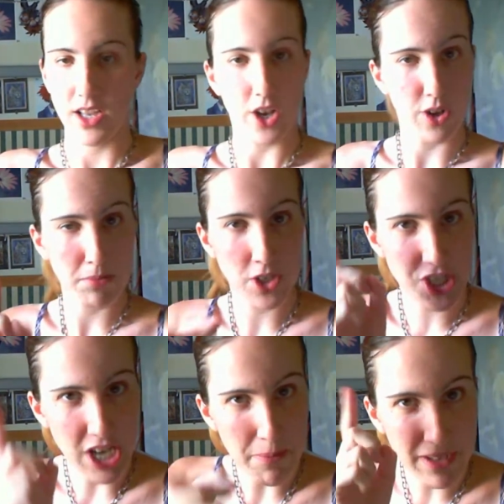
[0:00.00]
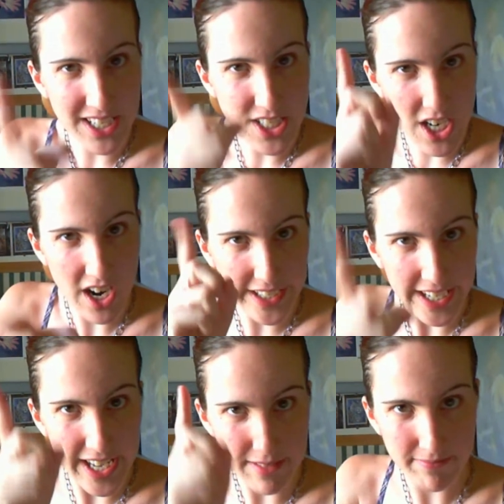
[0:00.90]
No more shopping at
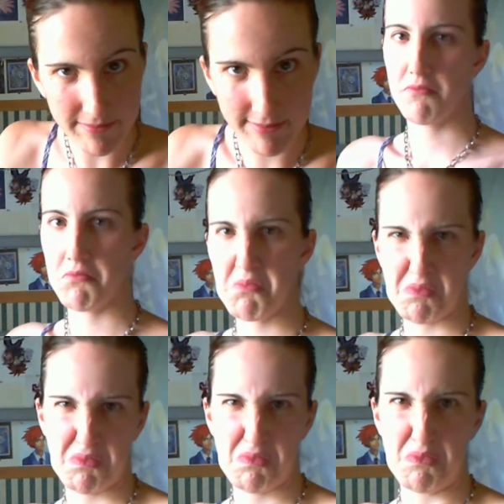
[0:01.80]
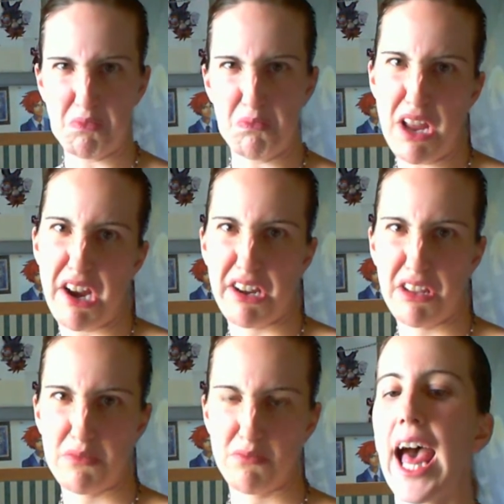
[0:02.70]
Target! Derek.
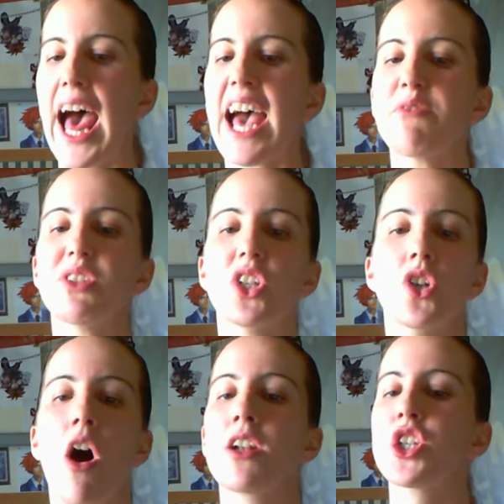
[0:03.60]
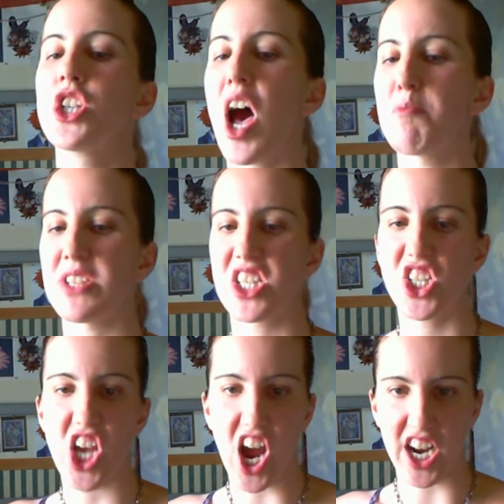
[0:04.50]
I will not shop at
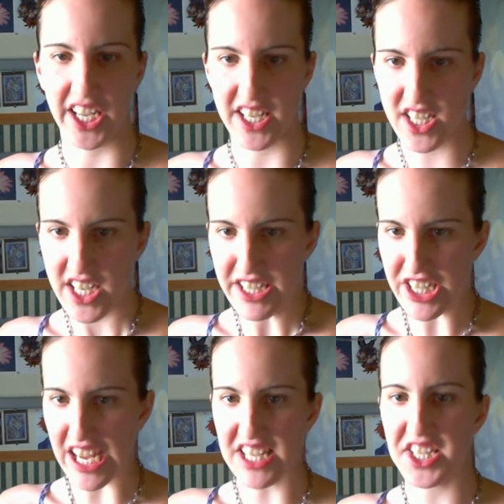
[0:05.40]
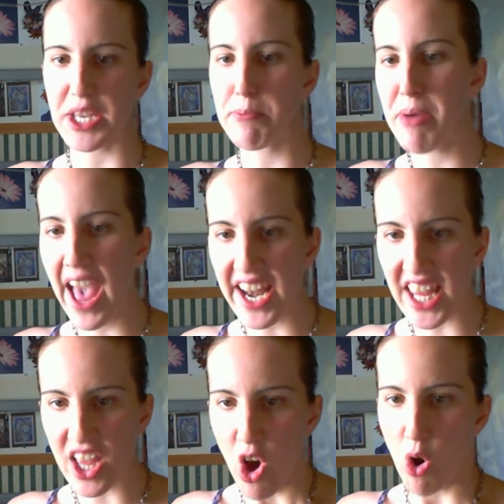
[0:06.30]
Target,
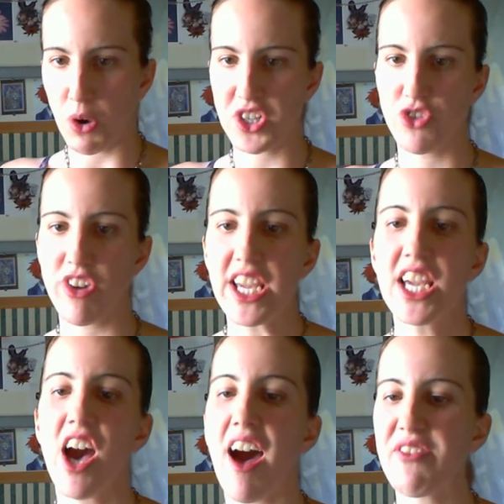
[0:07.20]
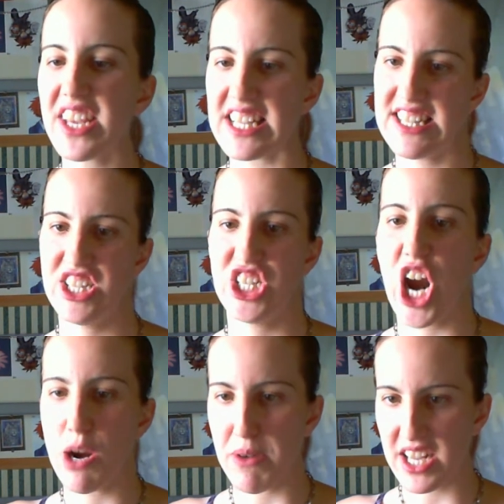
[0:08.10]
JCPenney, or drink coffee at
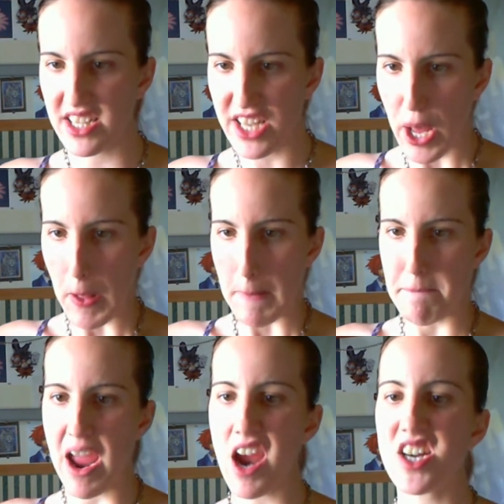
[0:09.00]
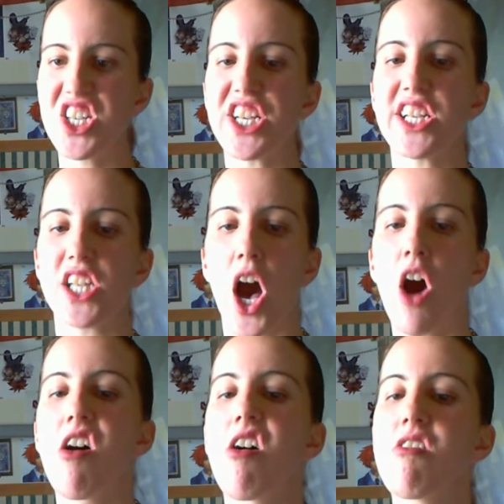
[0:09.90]
Starbucks. Marriage is a
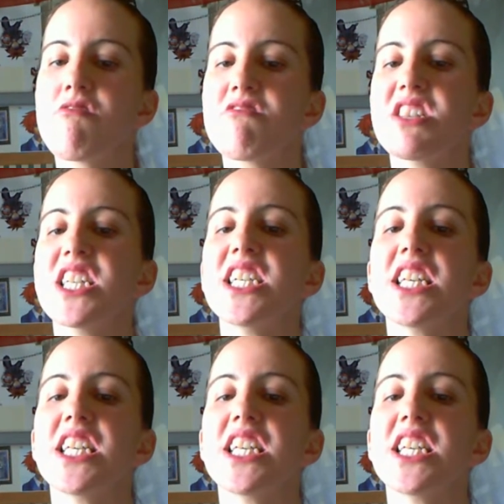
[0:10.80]
holy